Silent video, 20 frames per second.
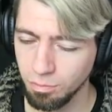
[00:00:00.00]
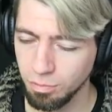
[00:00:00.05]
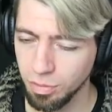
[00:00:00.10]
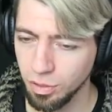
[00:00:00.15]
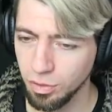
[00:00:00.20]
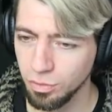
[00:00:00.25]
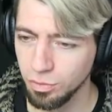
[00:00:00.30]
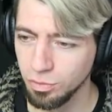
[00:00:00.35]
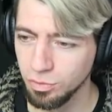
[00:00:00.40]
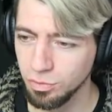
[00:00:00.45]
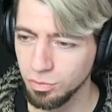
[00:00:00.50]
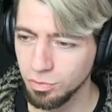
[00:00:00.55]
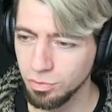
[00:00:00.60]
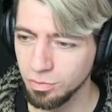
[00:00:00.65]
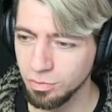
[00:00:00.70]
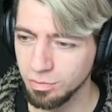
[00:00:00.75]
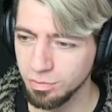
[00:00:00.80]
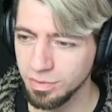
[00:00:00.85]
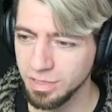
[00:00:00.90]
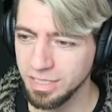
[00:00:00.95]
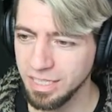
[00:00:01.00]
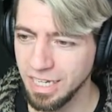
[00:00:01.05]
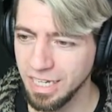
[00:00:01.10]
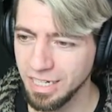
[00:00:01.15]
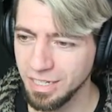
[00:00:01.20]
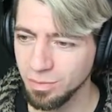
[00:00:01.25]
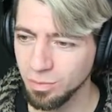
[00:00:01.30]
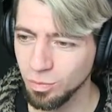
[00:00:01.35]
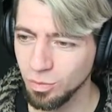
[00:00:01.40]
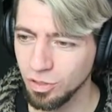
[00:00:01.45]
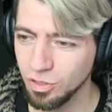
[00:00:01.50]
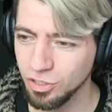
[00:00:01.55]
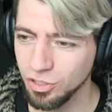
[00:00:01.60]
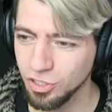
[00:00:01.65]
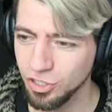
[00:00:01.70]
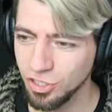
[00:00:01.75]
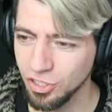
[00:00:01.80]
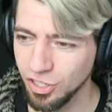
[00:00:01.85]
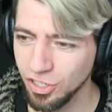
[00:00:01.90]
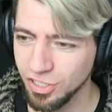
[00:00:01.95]
Boom, dead in one
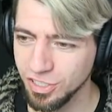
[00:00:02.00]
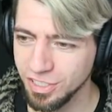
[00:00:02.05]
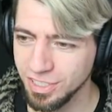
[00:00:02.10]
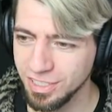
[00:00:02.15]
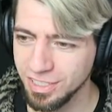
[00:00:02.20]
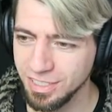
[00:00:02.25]
shot.